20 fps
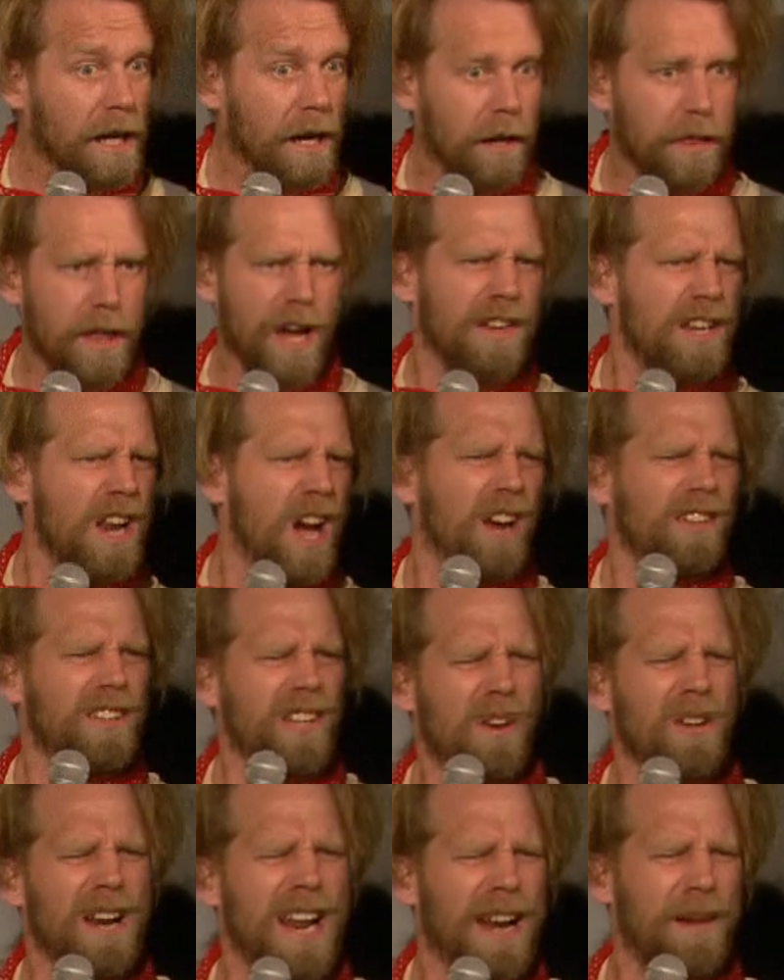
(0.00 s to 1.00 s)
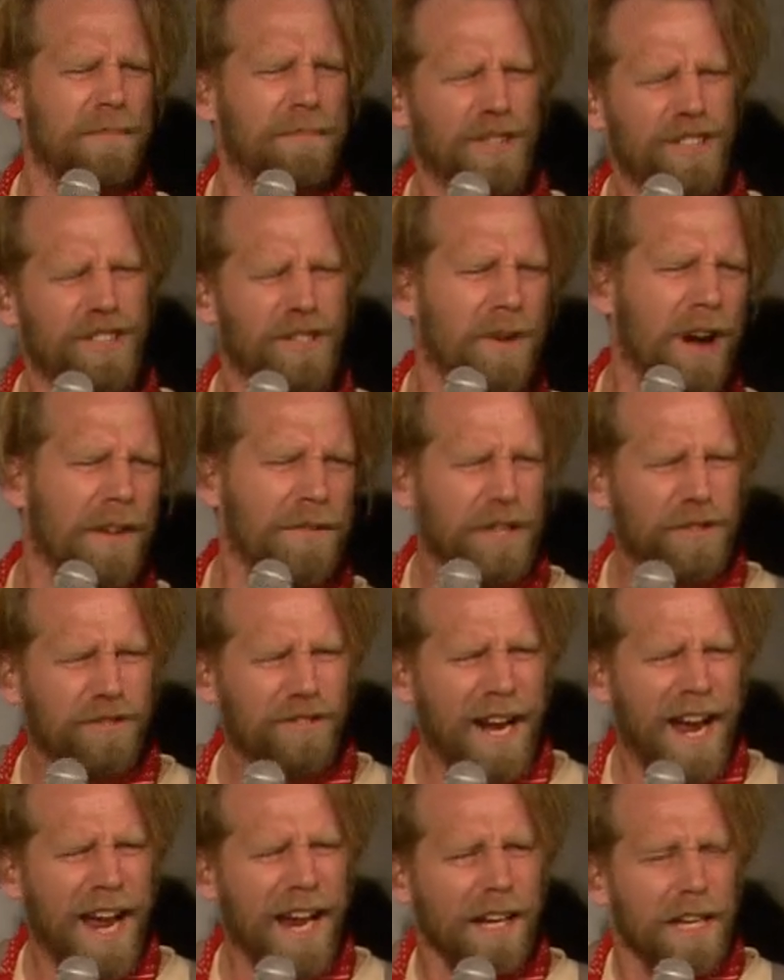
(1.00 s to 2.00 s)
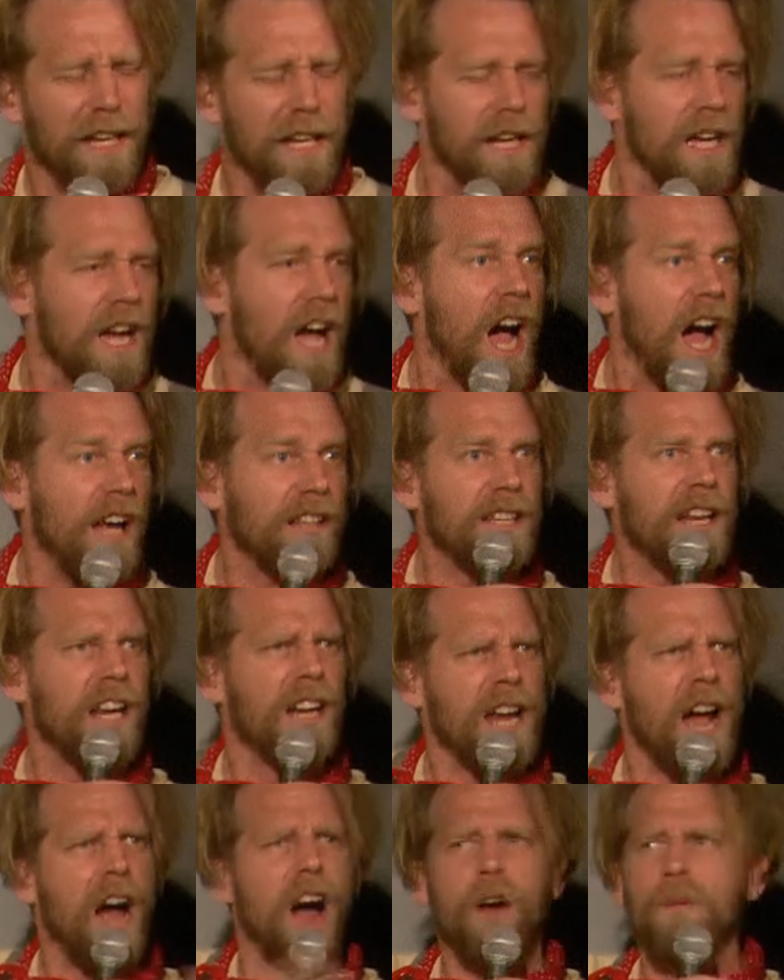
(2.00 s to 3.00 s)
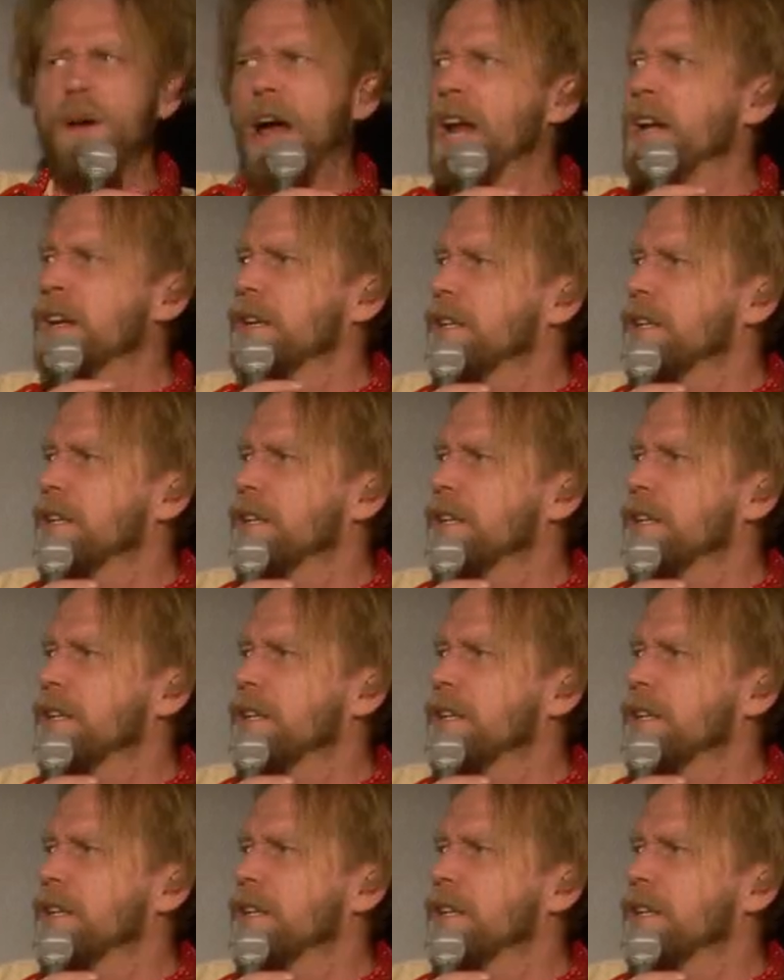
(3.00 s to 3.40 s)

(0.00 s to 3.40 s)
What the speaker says: I thought, no, don't let her put you off your track. I said, yeah, all right.